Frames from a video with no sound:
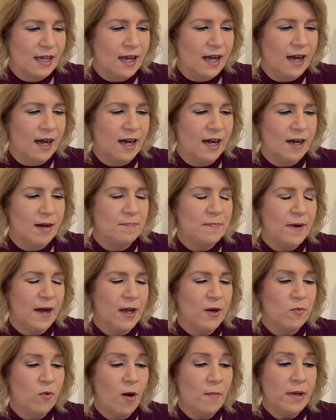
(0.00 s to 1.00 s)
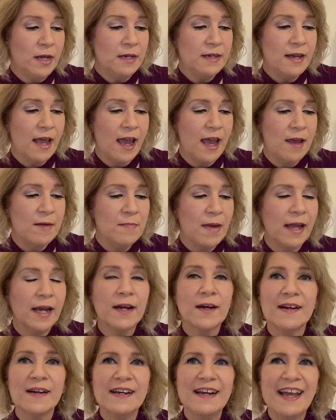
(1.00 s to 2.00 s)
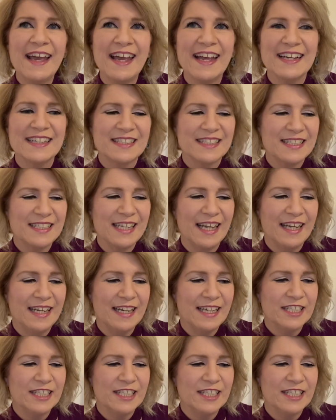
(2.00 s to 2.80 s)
by a woman named Erin Hanson.